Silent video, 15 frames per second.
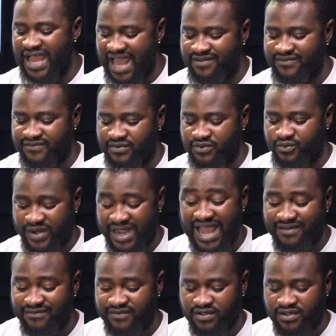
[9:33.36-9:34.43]
have
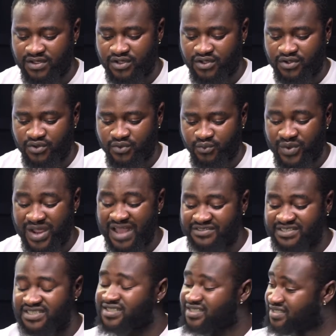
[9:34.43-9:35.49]

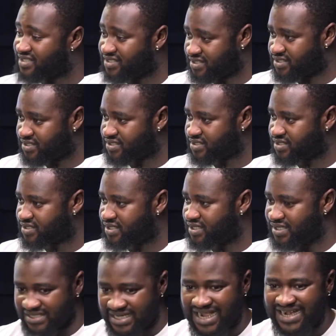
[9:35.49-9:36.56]
citizens
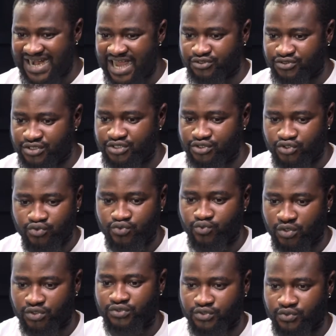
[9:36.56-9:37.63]
that can actually do
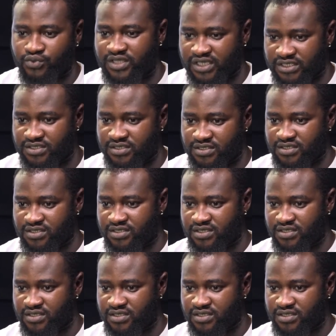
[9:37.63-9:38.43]
one or two things